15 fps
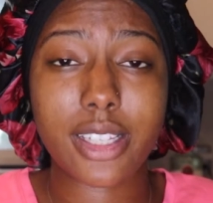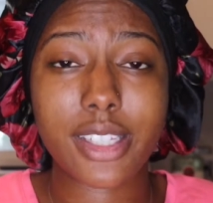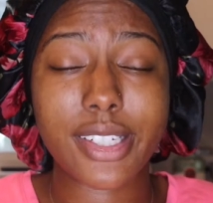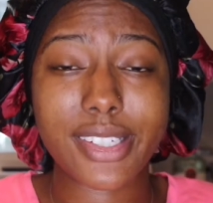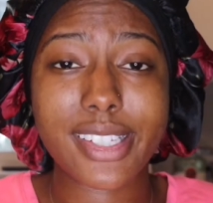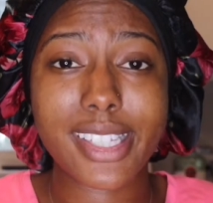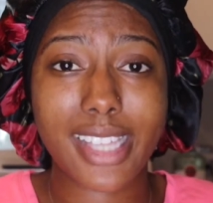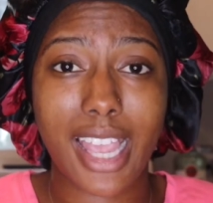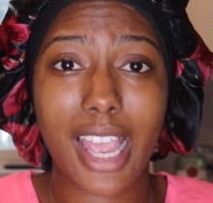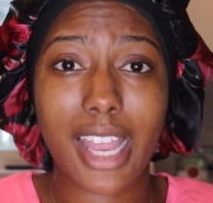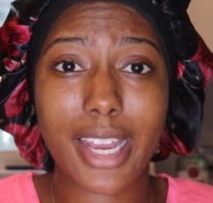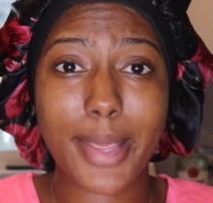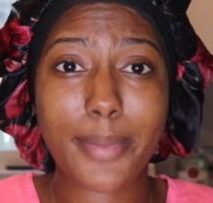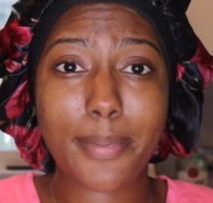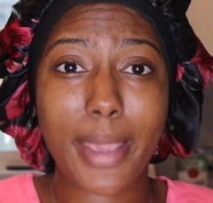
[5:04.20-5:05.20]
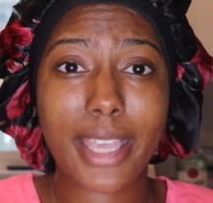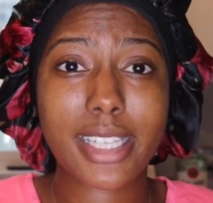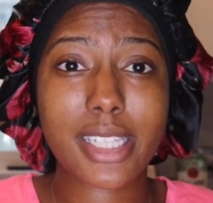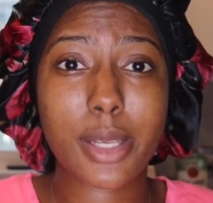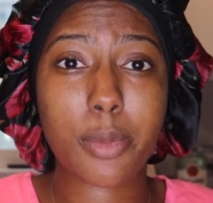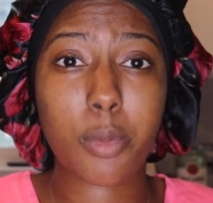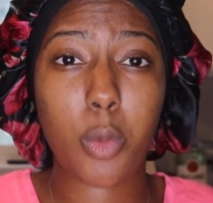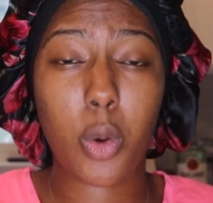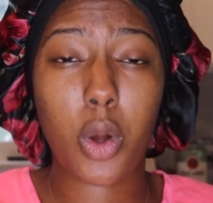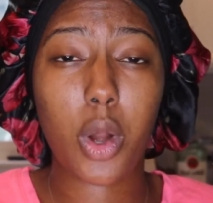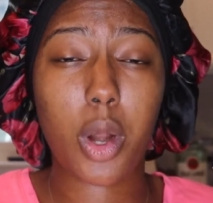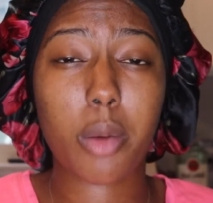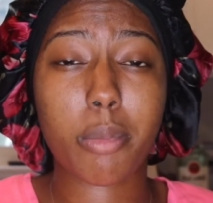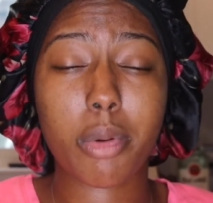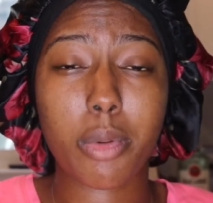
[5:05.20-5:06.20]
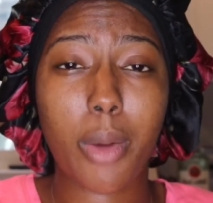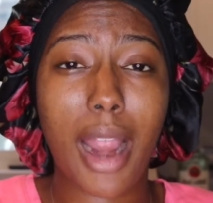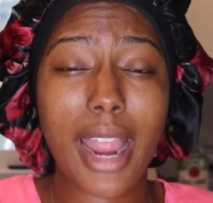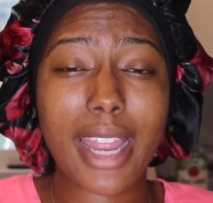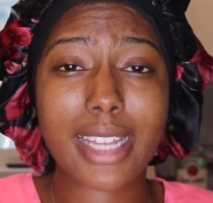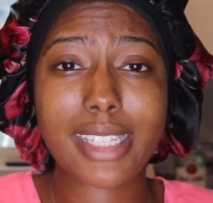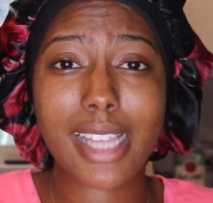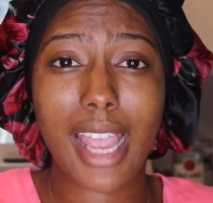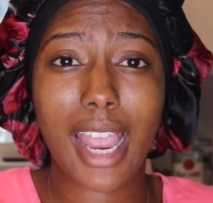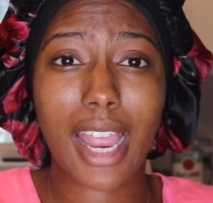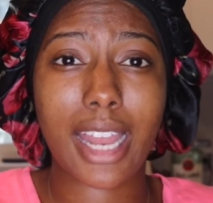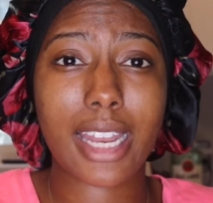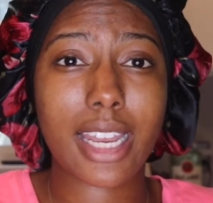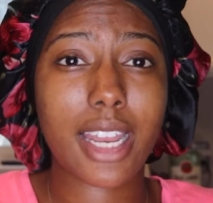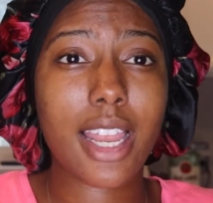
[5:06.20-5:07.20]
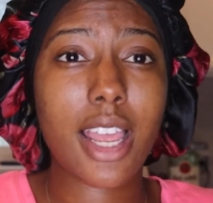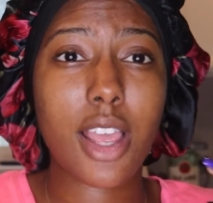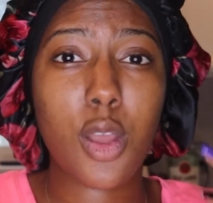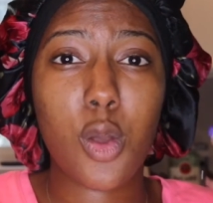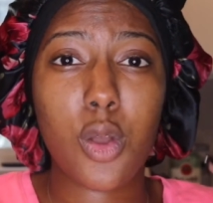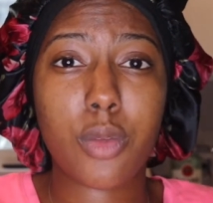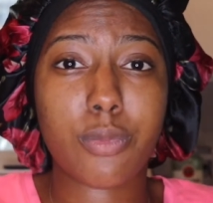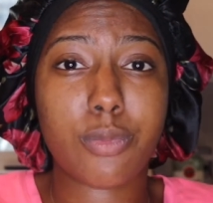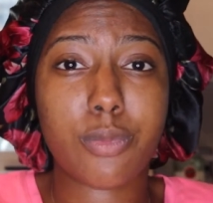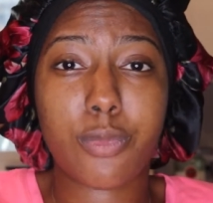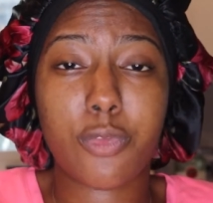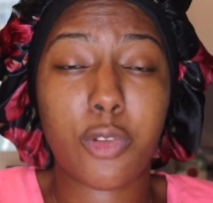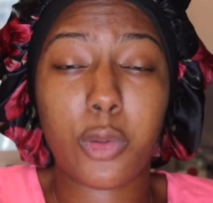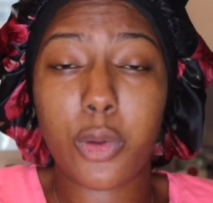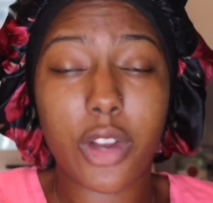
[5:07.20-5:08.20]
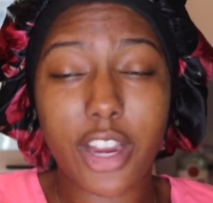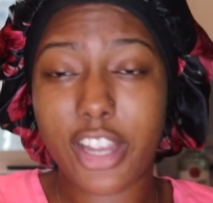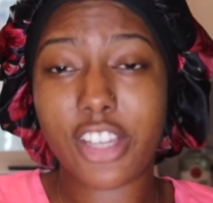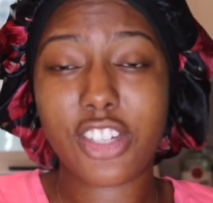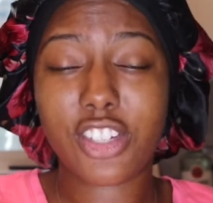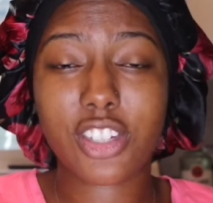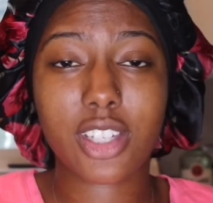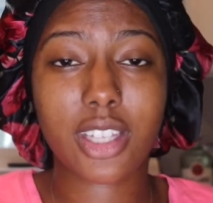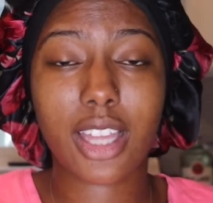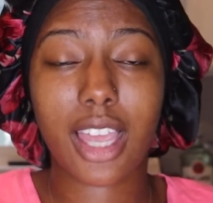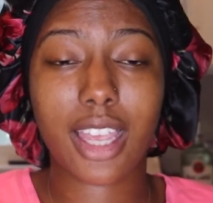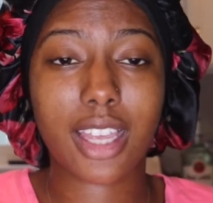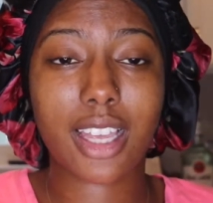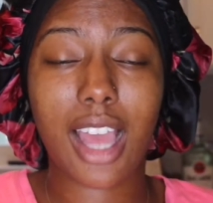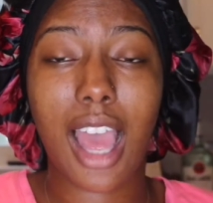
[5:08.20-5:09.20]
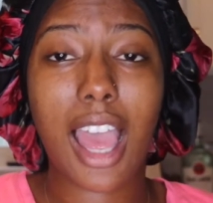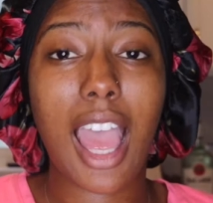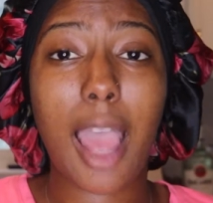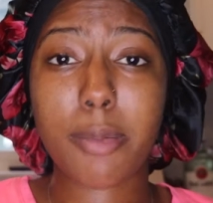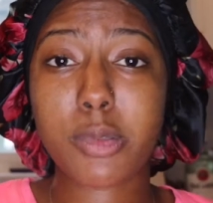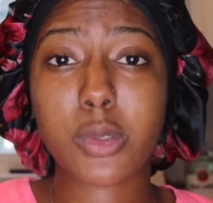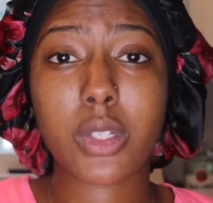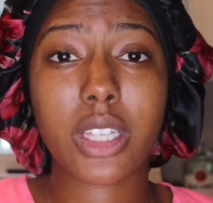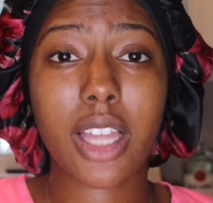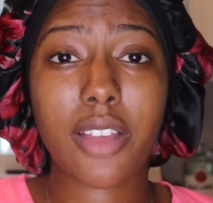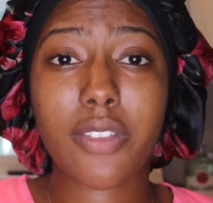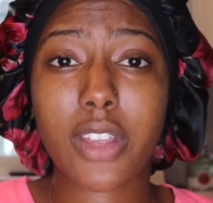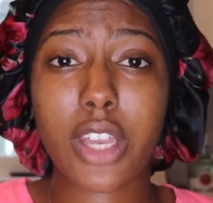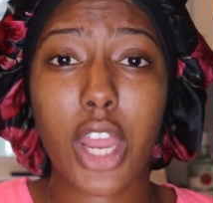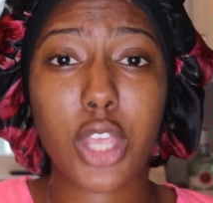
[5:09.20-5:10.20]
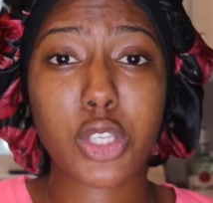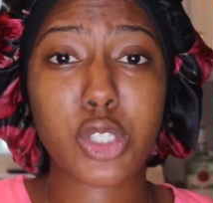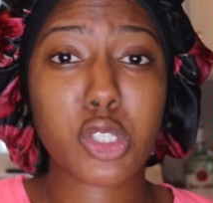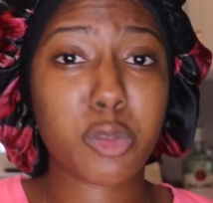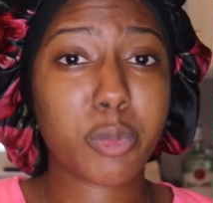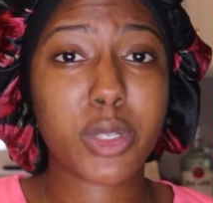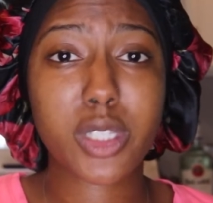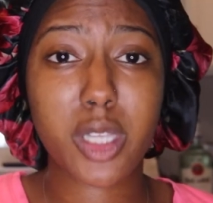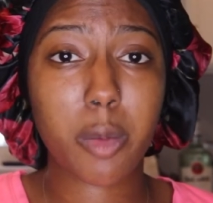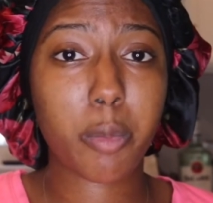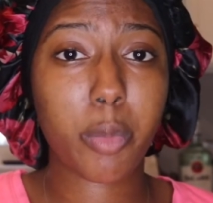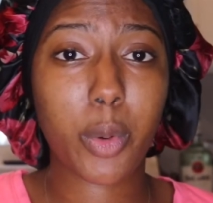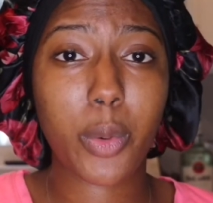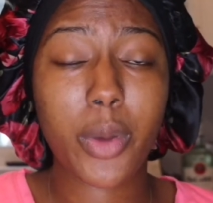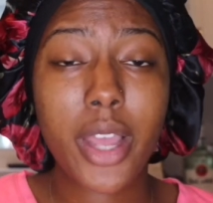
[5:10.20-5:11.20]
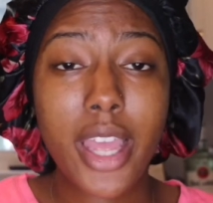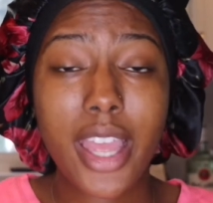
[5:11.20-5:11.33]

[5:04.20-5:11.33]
your skin. It makes it more bright and flourish. Like, I absolutely love it. It's super simple.